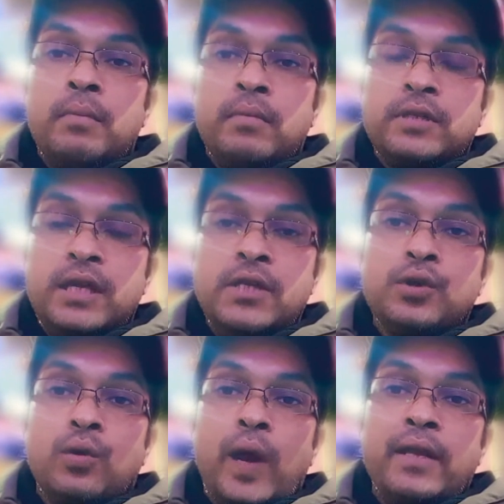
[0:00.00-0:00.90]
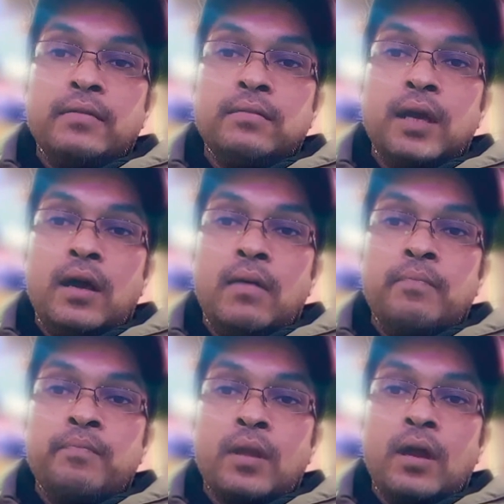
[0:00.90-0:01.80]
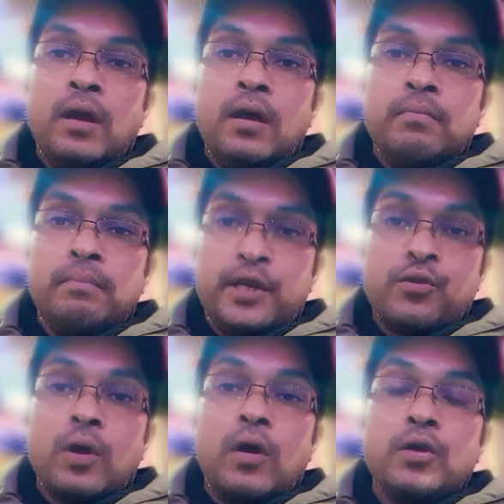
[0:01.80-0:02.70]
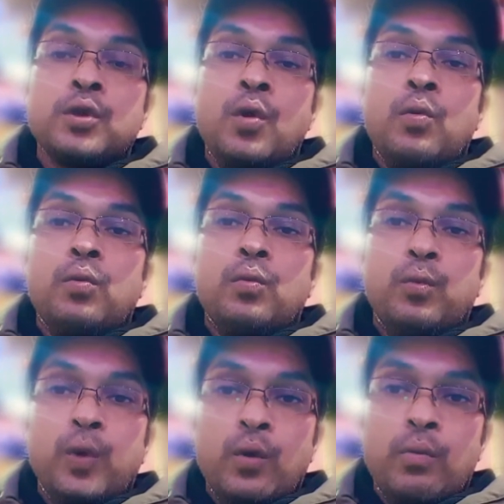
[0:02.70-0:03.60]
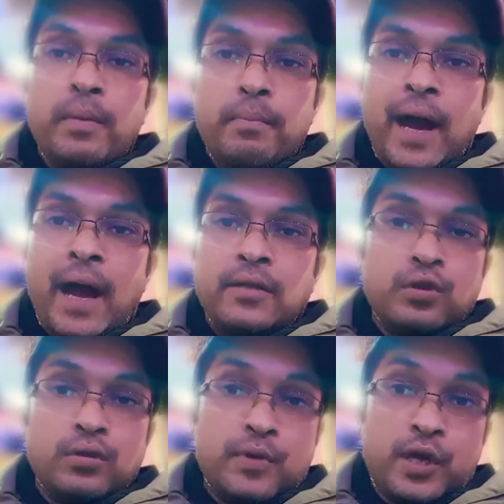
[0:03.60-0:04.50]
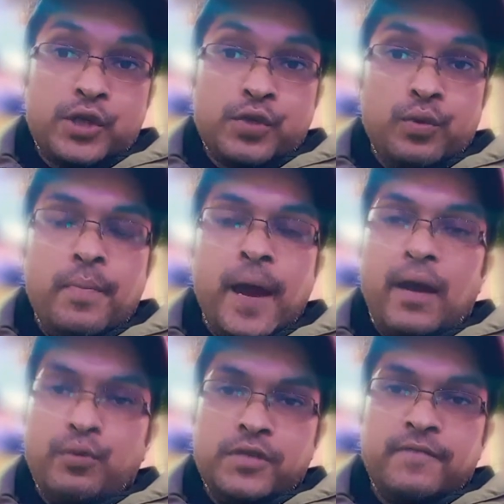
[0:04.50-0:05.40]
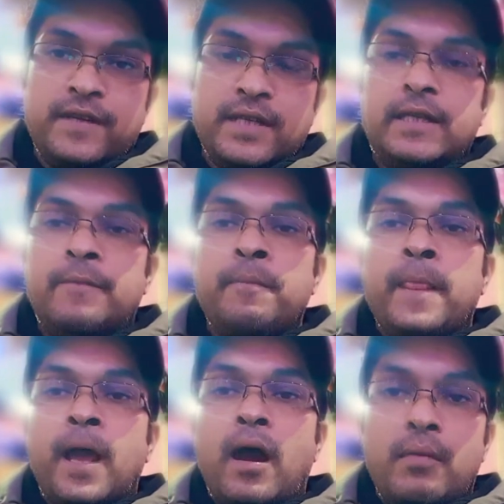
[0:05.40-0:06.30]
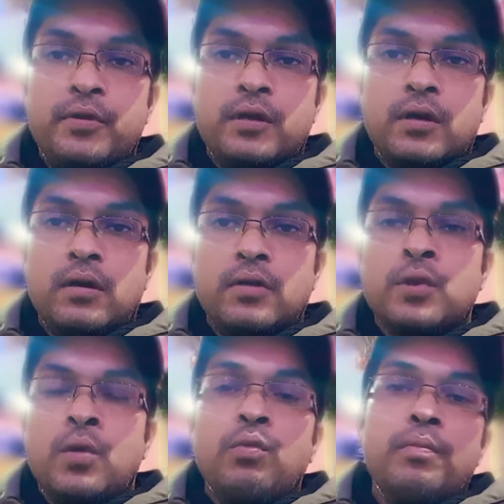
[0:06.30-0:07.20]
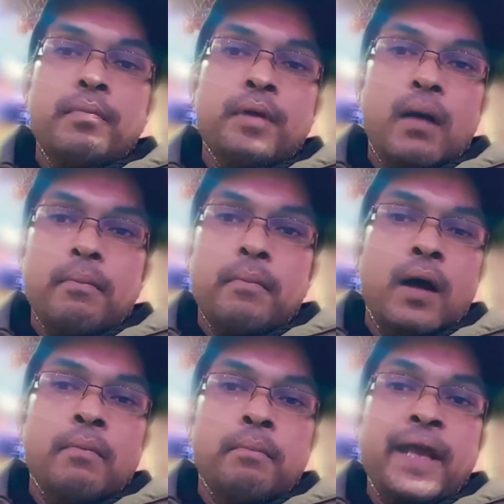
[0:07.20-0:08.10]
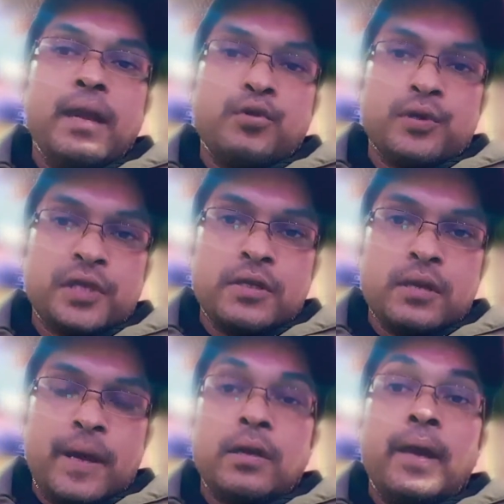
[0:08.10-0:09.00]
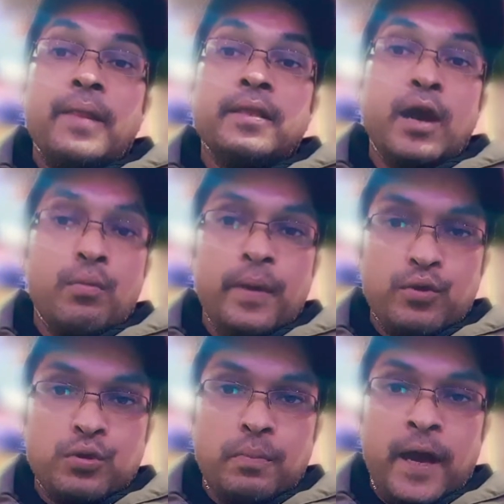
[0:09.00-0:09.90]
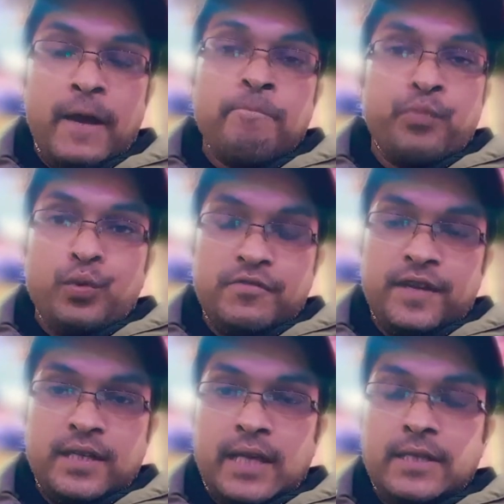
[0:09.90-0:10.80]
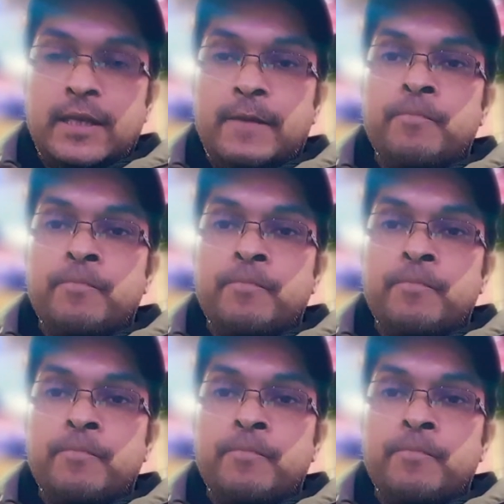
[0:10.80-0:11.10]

diesel and petrol cars will be banned, so the production will be banned, which is fantastic. Hybrid cars will be made up to a certain amount of time, and then they'll be also banned, which is fantastic.